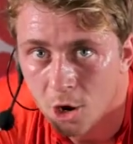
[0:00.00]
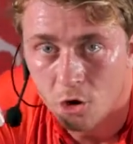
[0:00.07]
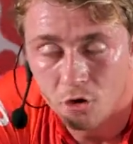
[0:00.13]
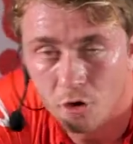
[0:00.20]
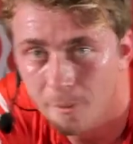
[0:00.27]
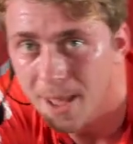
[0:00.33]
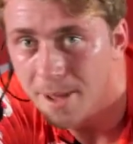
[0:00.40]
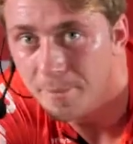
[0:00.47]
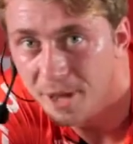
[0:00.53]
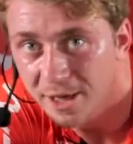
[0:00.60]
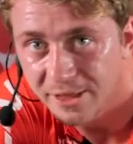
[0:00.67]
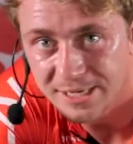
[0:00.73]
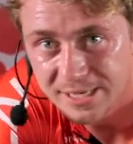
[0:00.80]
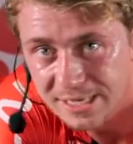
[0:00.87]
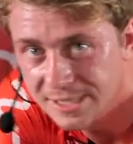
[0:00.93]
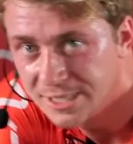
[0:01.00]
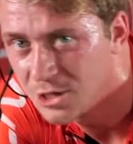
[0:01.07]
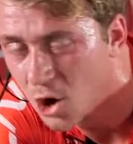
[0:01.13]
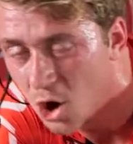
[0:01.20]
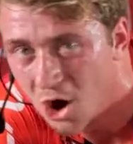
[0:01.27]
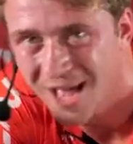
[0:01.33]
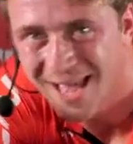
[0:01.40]
Remember, this is
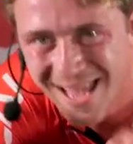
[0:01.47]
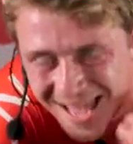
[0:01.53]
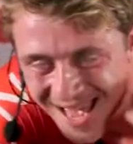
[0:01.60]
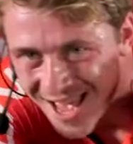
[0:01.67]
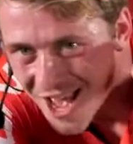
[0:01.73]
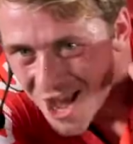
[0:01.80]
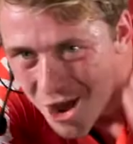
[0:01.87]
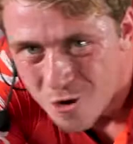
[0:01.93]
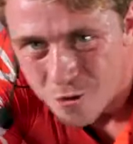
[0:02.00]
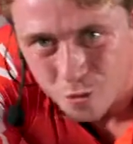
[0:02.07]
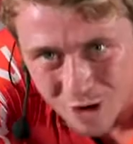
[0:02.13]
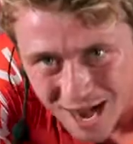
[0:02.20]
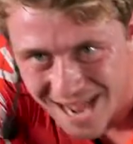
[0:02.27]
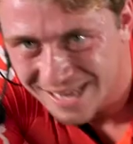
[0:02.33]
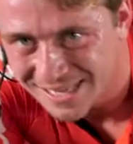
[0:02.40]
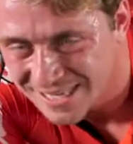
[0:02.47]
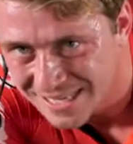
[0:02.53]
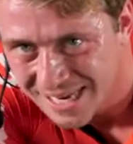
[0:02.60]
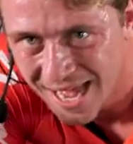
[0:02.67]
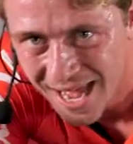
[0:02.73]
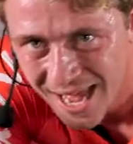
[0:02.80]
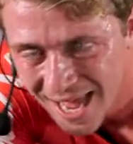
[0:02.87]
your rest